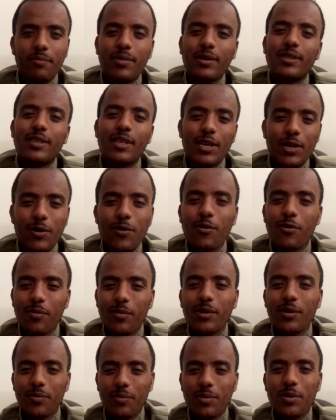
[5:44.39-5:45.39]
But the
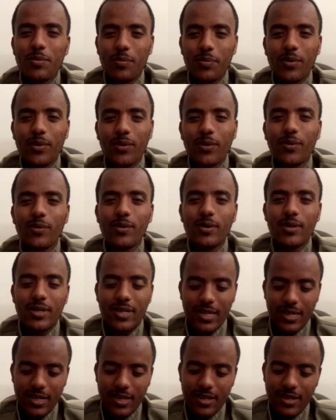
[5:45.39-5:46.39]
normal people
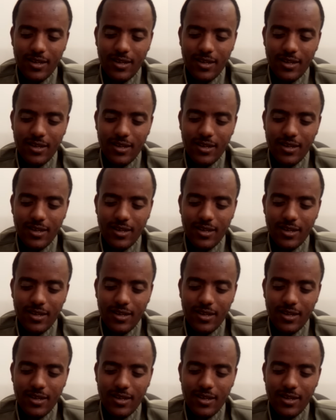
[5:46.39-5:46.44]
would